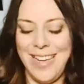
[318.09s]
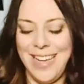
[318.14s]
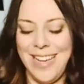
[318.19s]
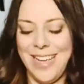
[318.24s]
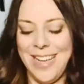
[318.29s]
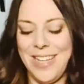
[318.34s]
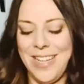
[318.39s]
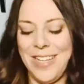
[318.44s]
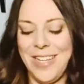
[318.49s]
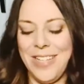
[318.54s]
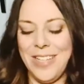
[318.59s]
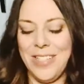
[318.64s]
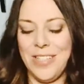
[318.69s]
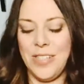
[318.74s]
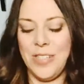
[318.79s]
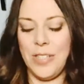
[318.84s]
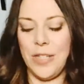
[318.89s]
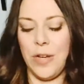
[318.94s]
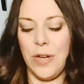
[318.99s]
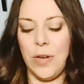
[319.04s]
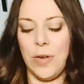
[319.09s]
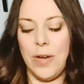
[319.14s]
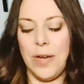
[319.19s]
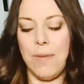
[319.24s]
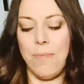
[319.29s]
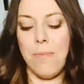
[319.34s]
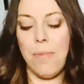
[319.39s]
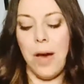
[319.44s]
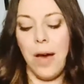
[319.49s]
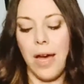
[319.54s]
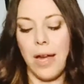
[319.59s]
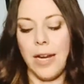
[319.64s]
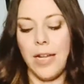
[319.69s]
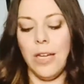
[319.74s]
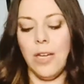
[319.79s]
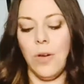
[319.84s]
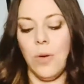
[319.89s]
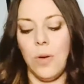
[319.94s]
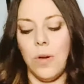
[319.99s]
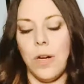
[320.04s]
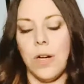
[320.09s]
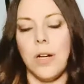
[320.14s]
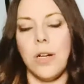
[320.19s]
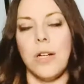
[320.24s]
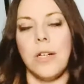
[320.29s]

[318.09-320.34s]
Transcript: So embody your